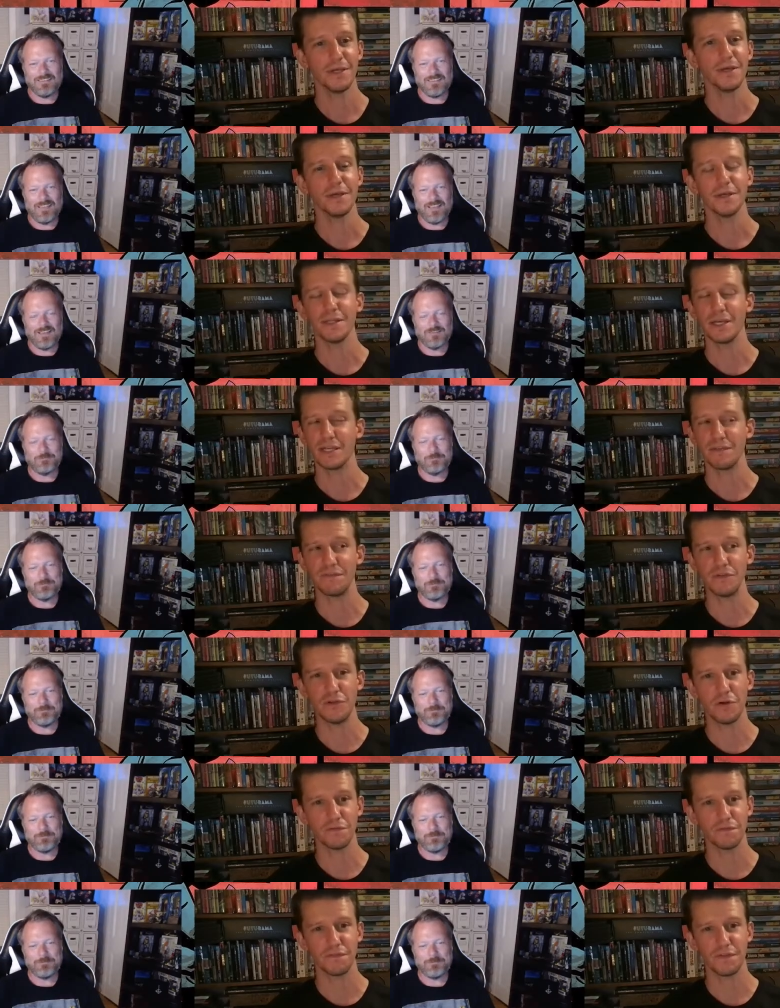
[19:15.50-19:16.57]
Speaker 1: Yeah, like if you
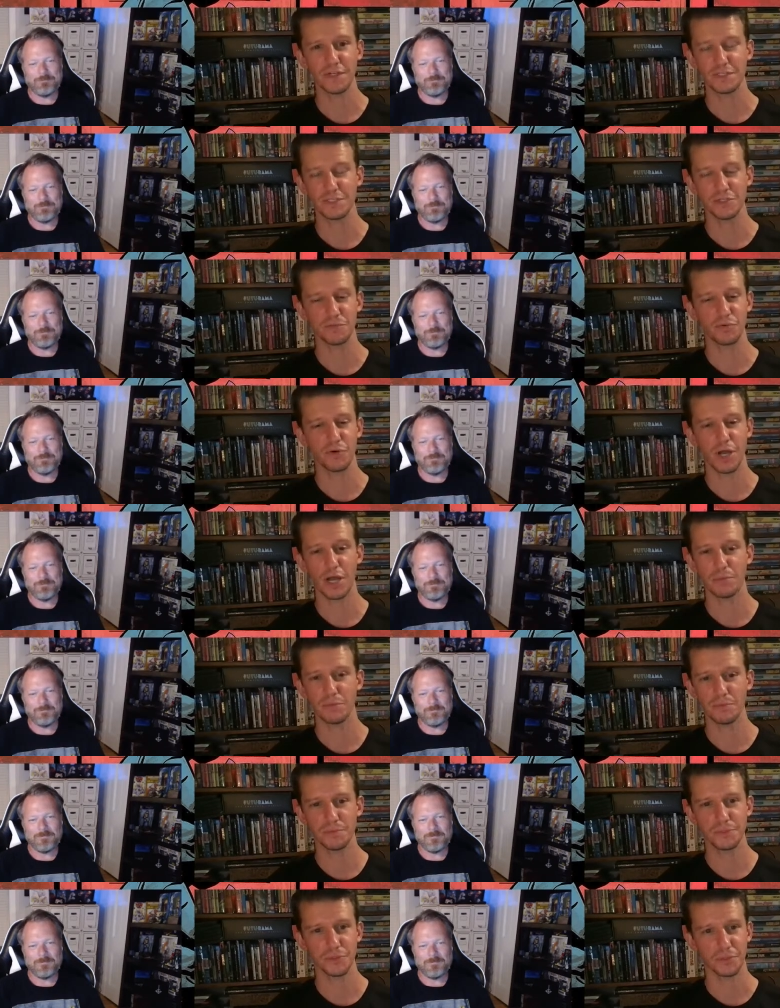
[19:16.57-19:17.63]
don't fix your
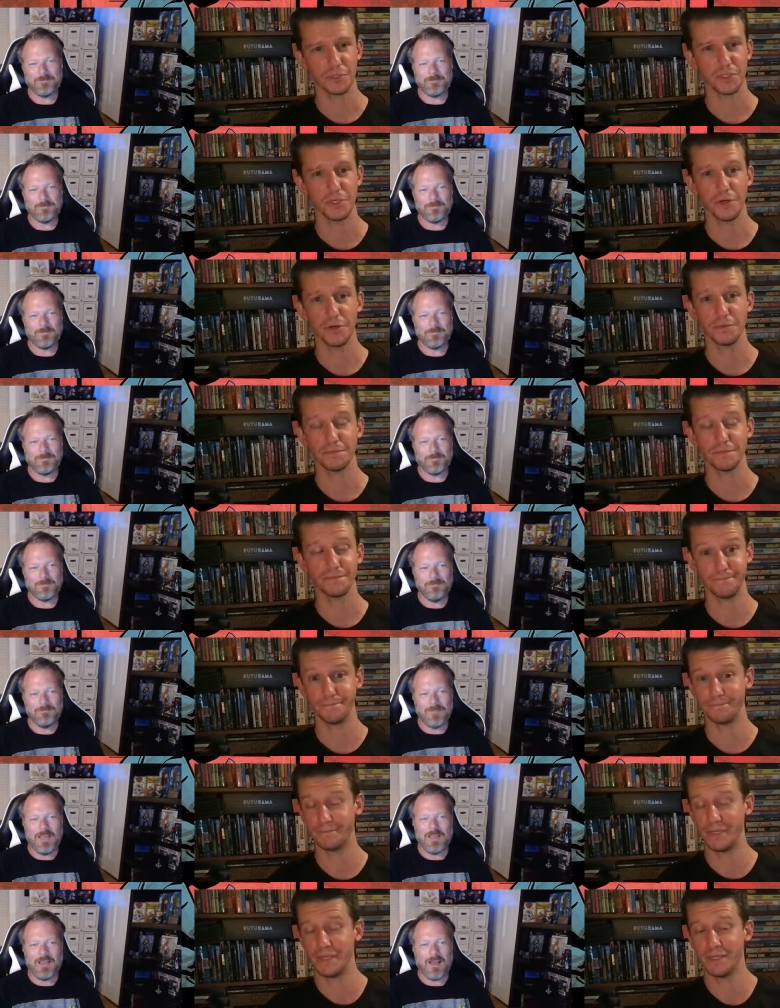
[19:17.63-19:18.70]
problems or you don't.
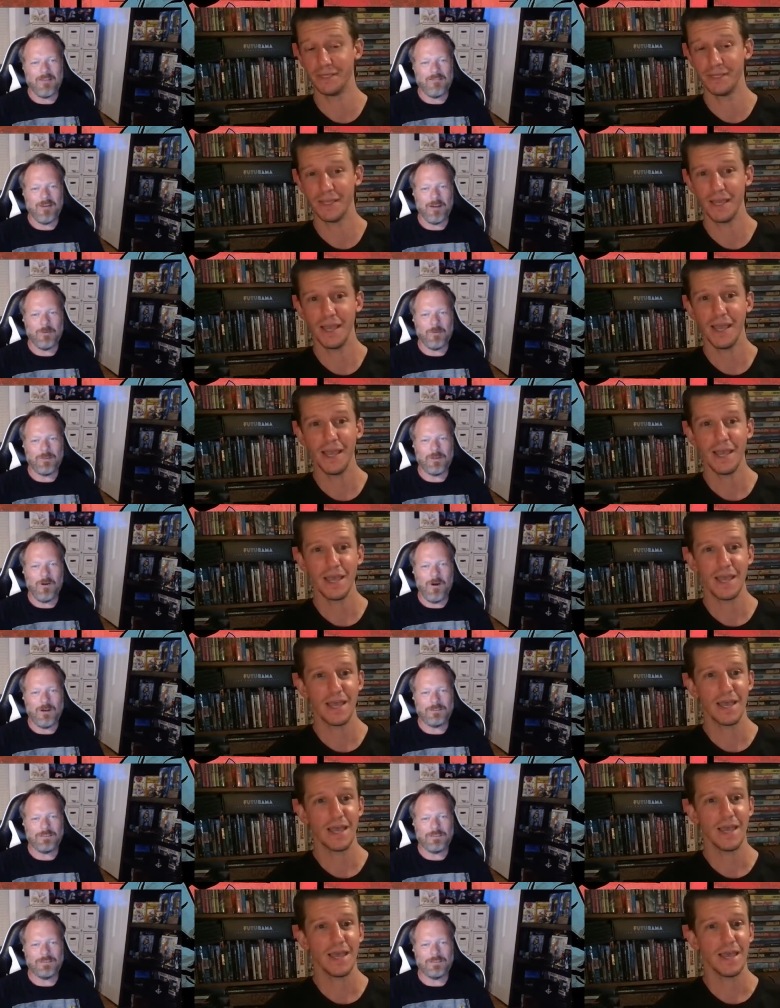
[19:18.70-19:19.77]
Yeah, you got to find
Speaker 2: what the
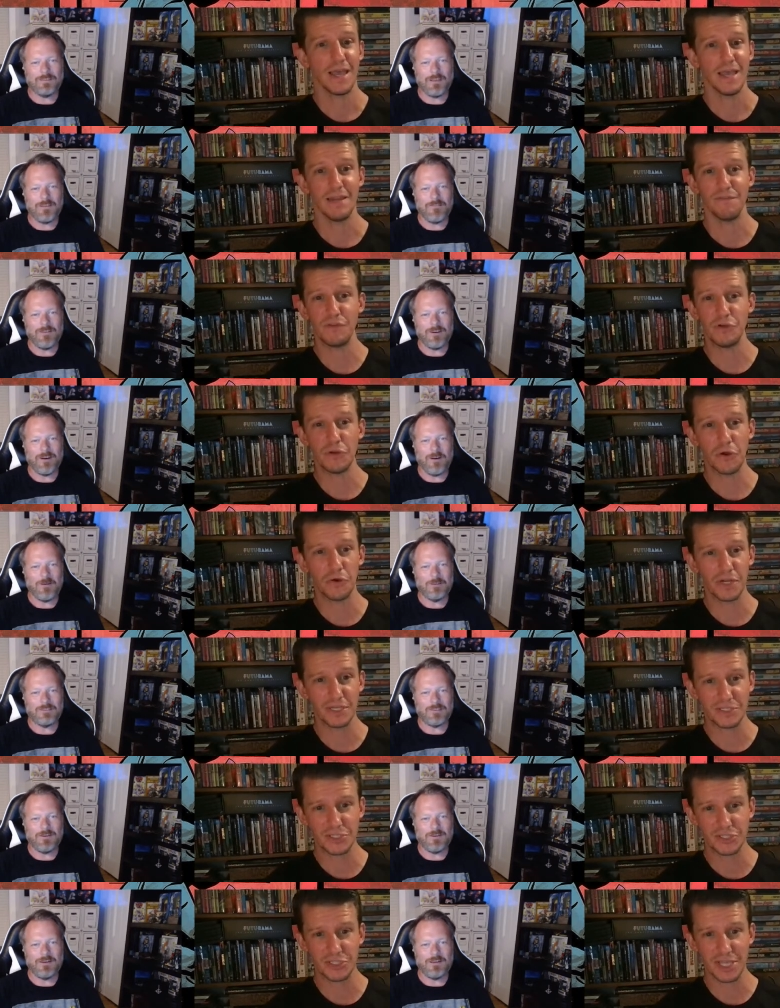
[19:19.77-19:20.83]
cause is. You got to figure out
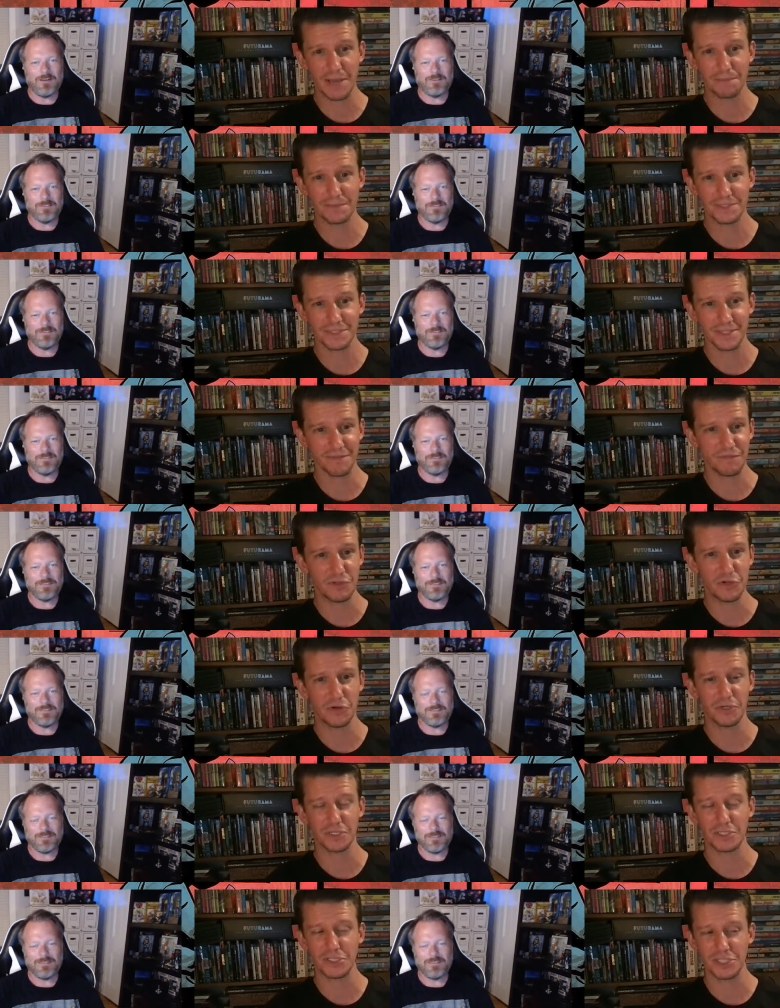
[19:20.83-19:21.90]
Speaker 1: what's going on. If you
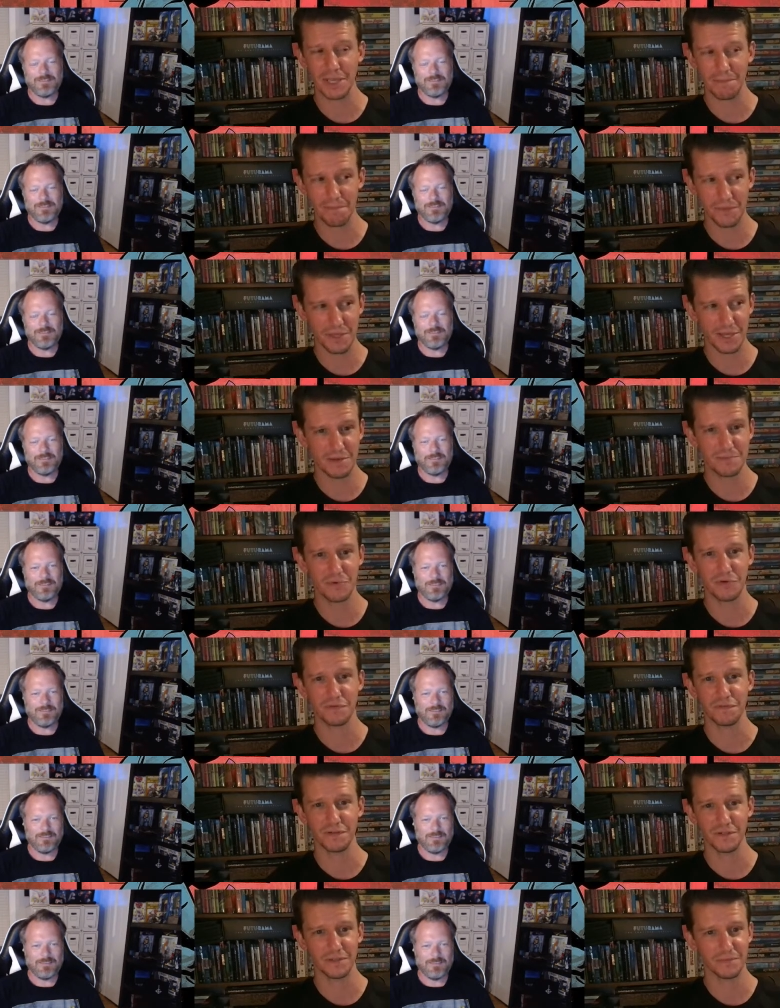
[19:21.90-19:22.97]
don't accept them
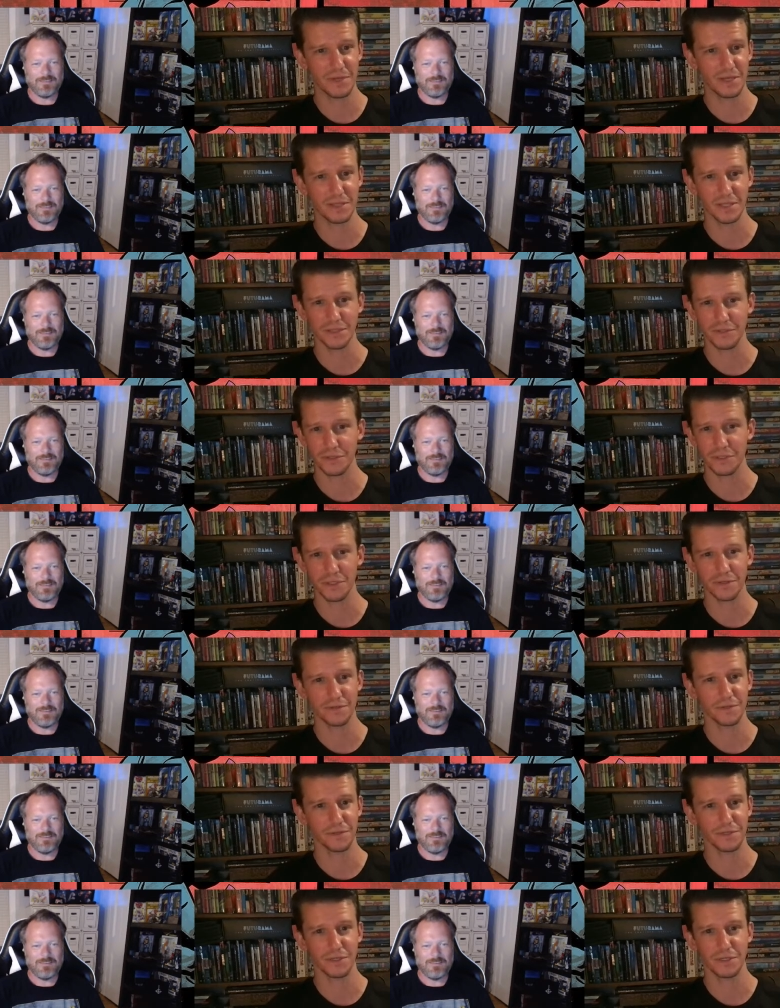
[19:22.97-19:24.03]
or figure them out, like they're
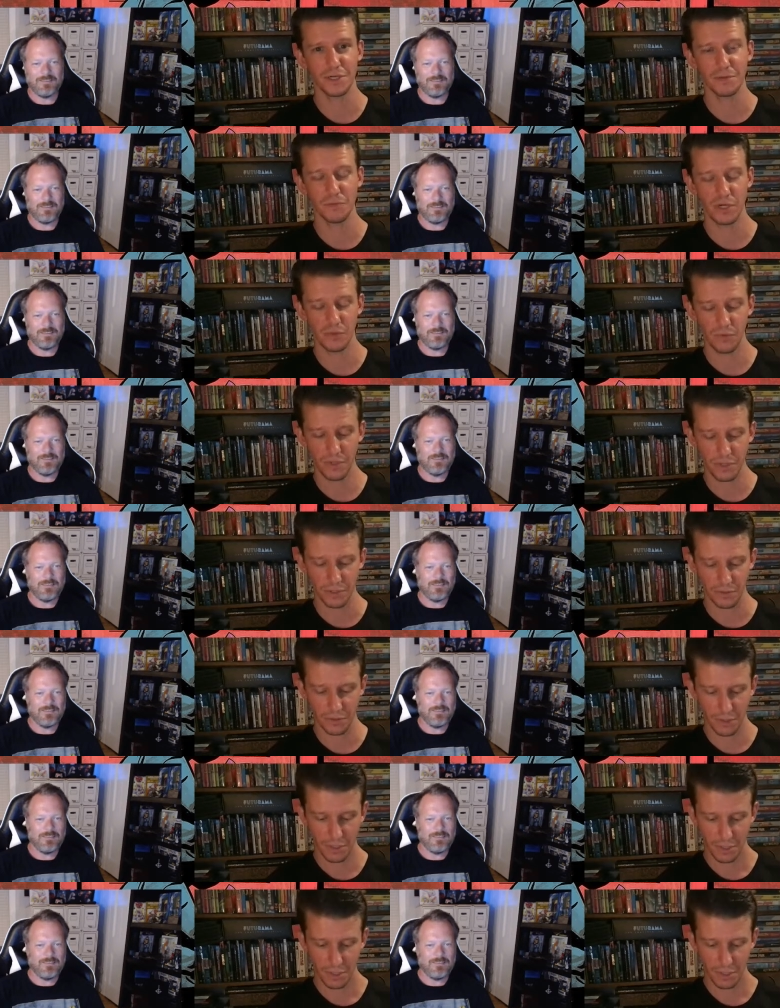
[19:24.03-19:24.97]
gonna they're gonna come right with you.